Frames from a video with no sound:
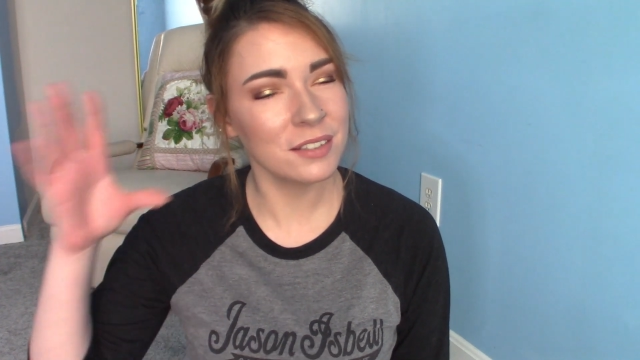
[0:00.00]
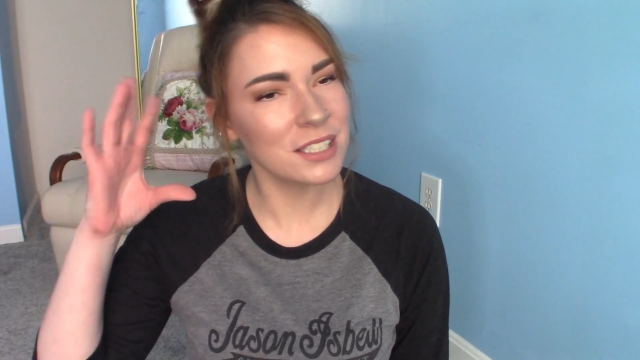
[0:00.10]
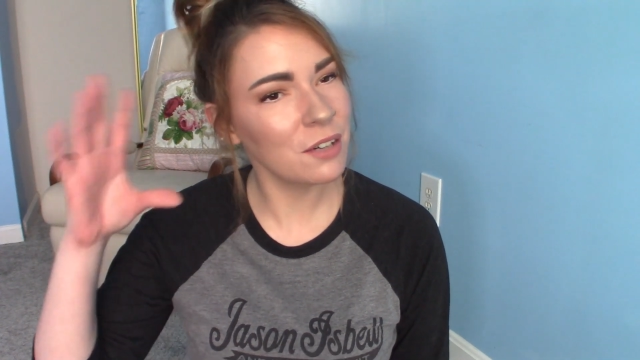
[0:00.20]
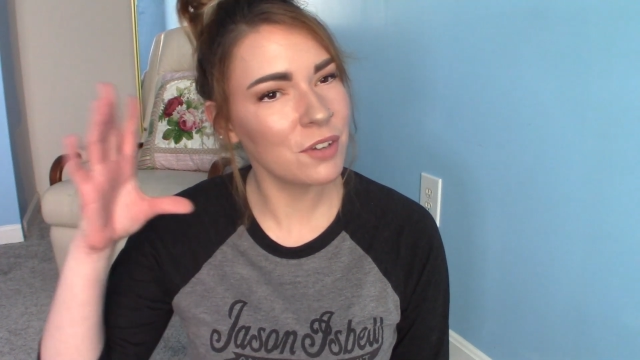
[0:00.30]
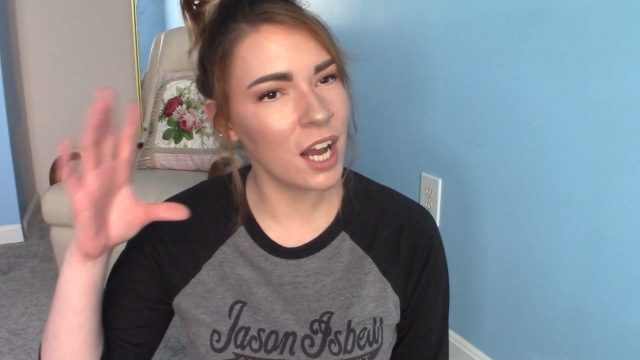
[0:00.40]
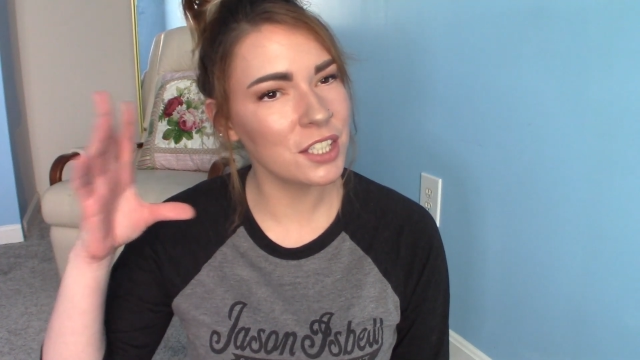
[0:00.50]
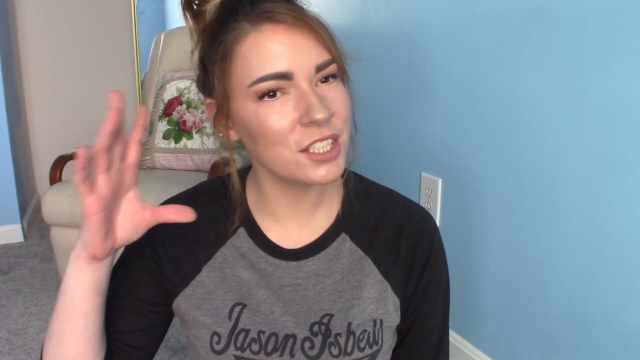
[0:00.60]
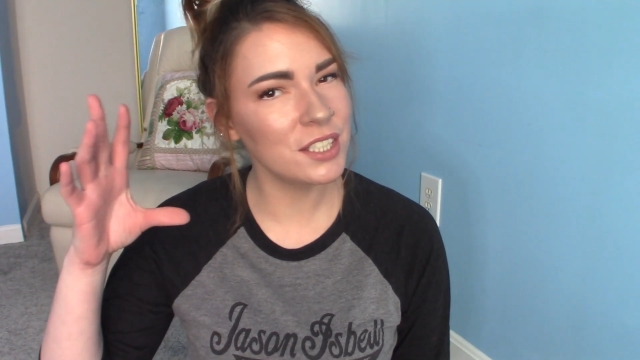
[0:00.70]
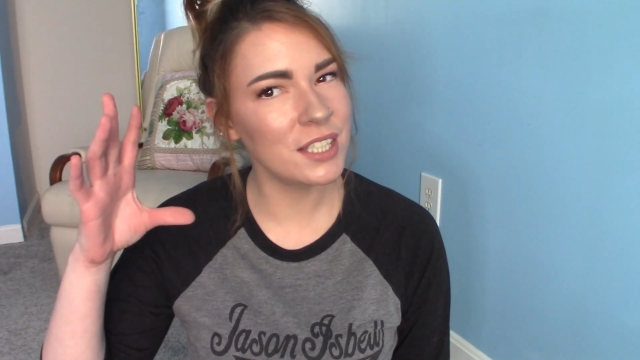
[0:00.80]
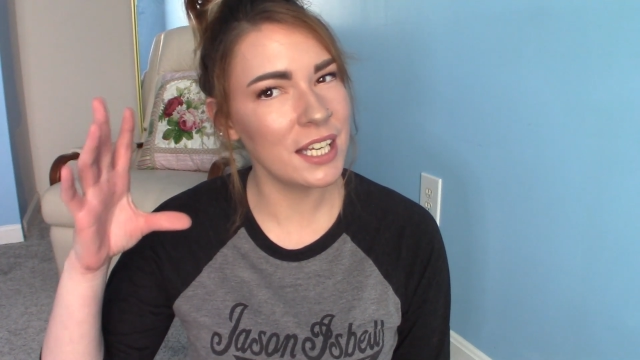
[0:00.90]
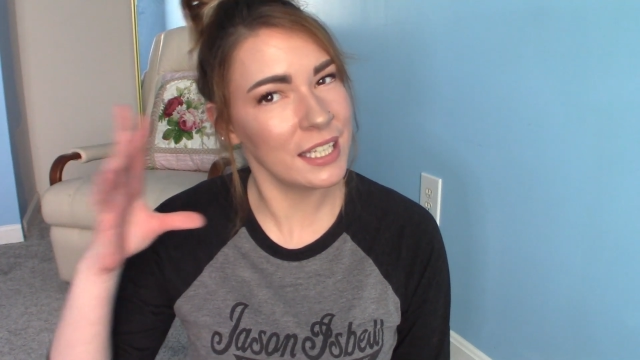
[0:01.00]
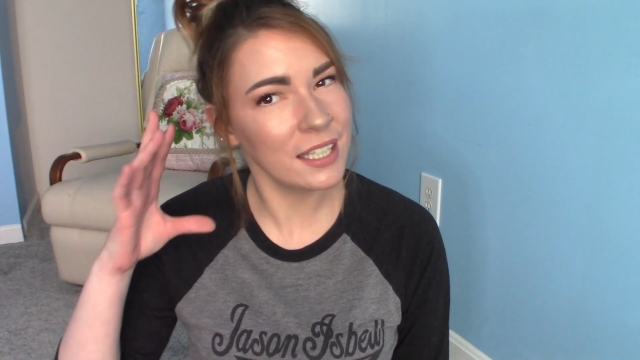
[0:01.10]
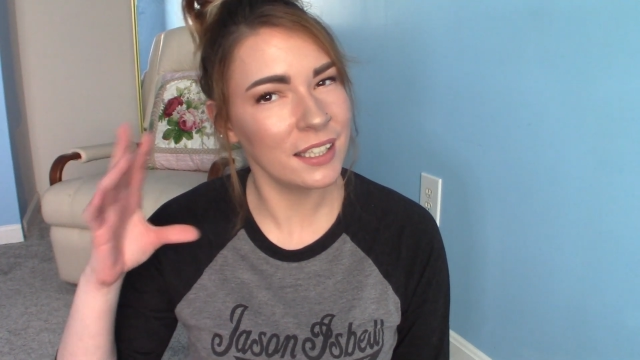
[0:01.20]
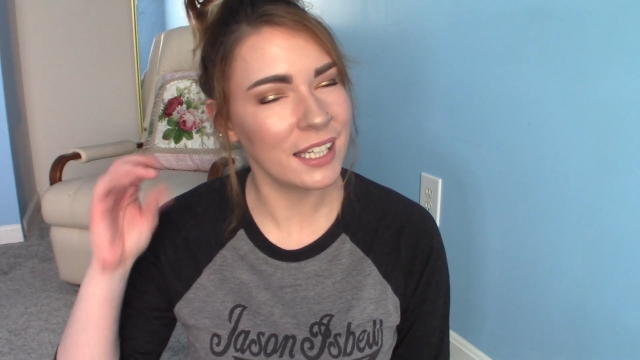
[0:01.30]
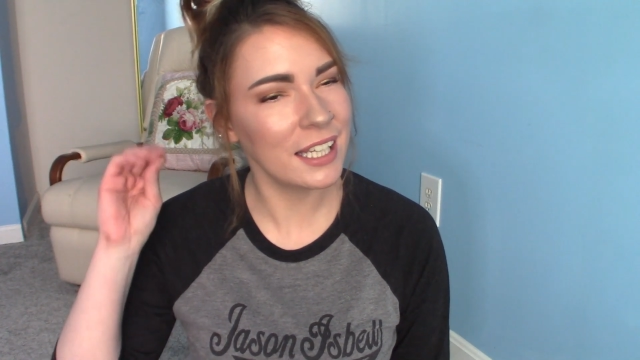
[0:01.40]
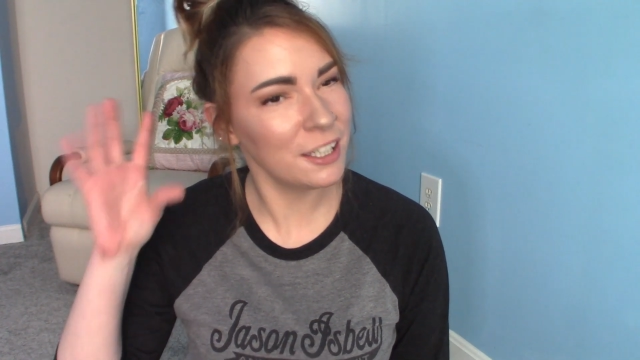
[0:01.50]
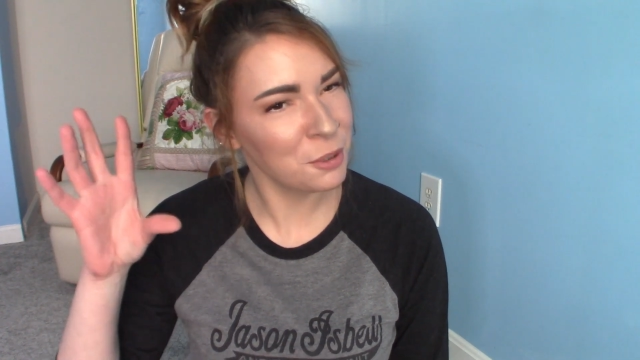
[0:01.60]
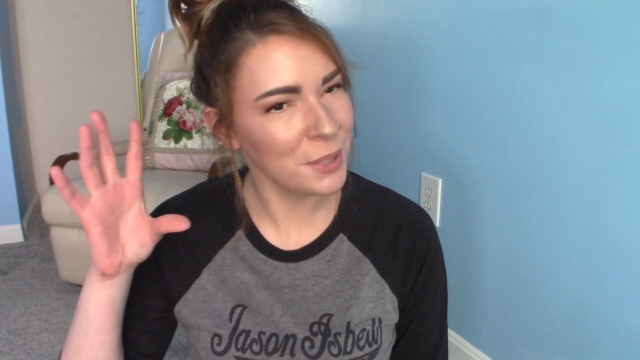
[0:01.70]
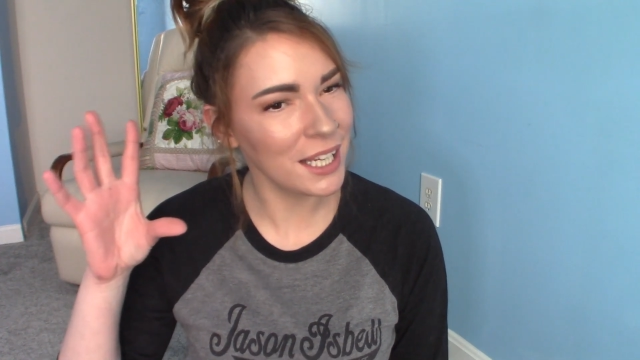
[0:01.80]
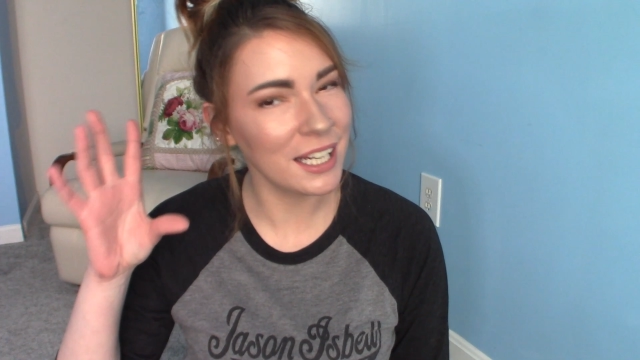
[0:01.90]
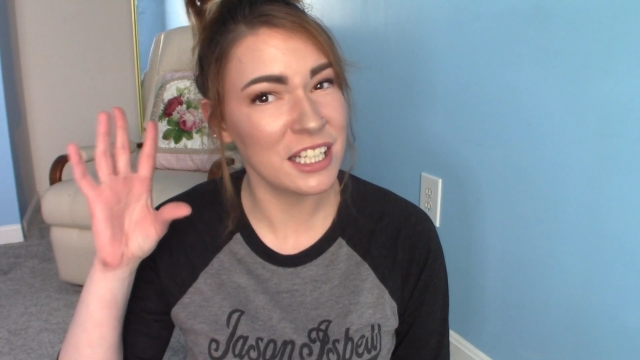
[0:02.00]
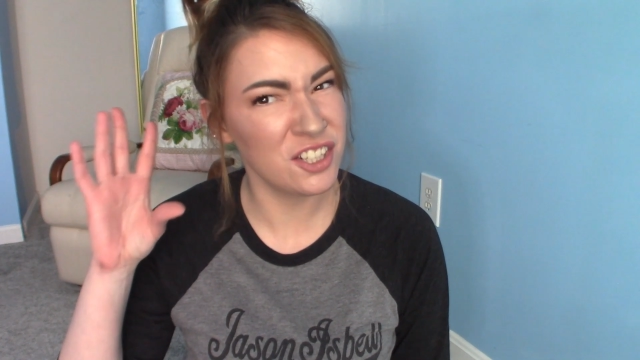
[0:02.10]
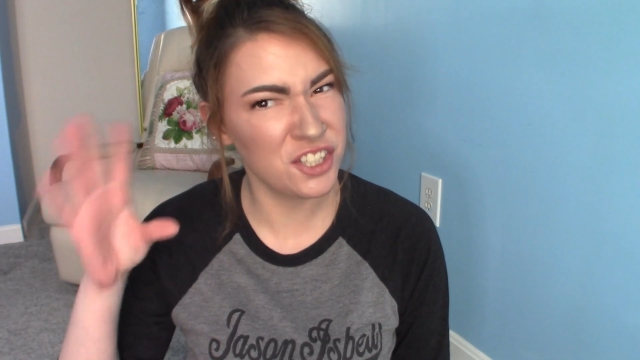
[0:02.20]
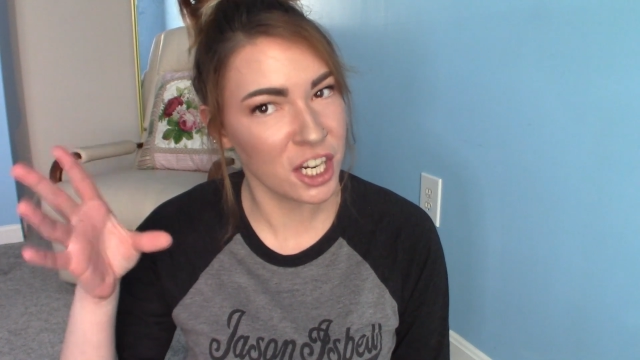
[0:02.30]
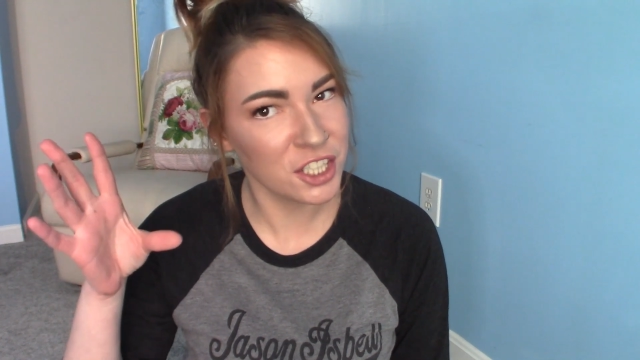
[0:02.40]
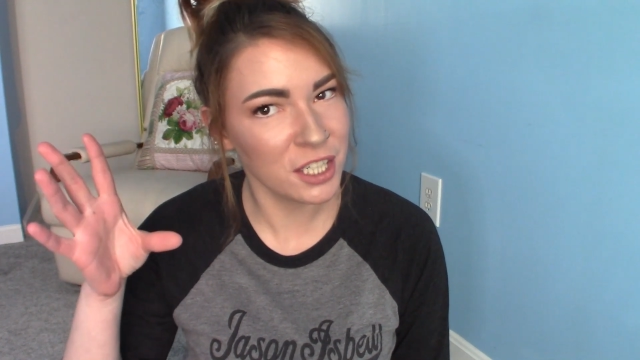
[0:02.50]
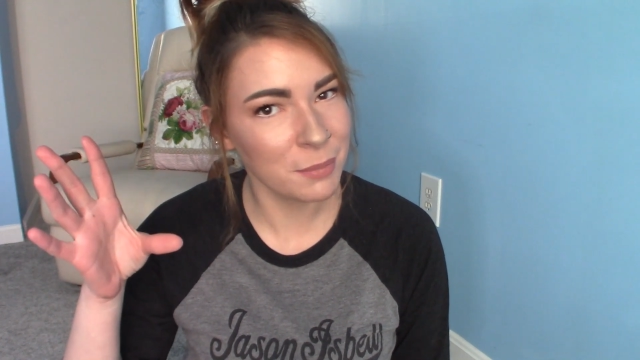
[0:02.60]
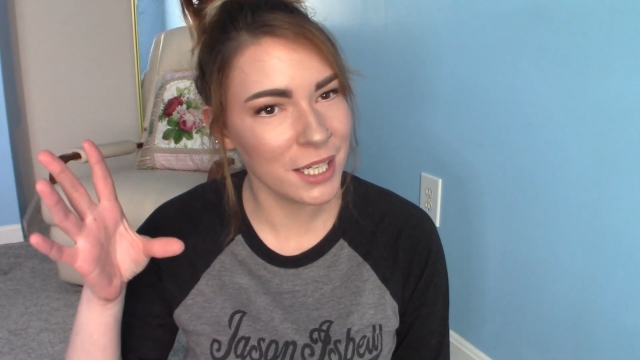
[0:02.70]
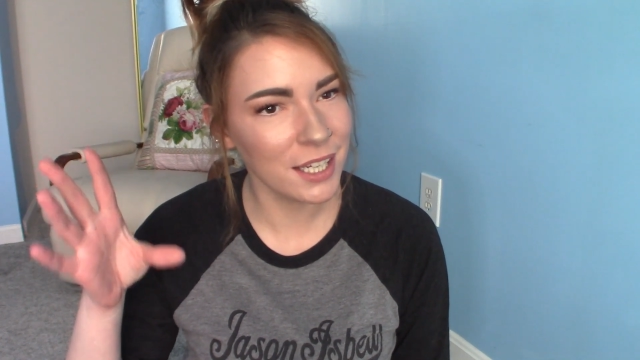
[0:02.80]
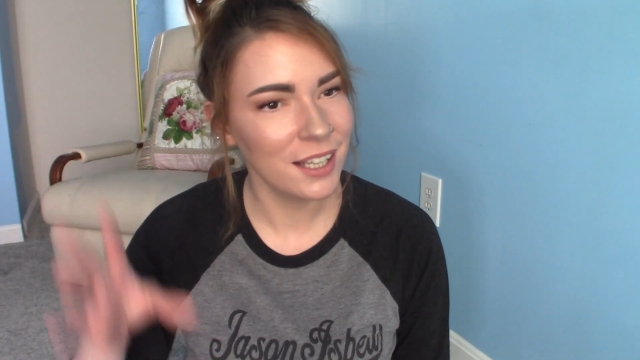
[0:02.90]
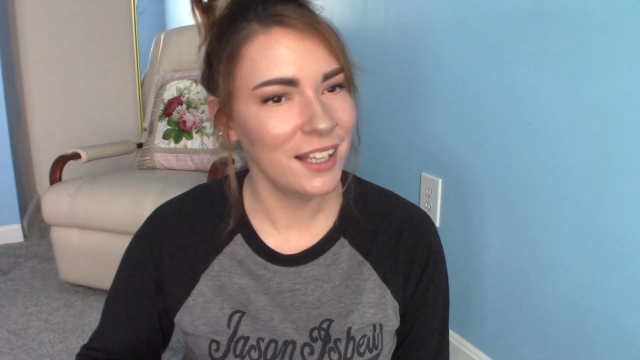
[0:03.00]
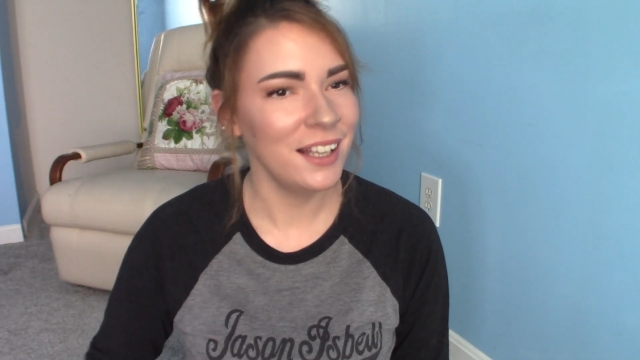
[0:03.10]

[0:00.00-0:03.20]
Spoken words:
self-conscious that he can like hear me and he's judging me.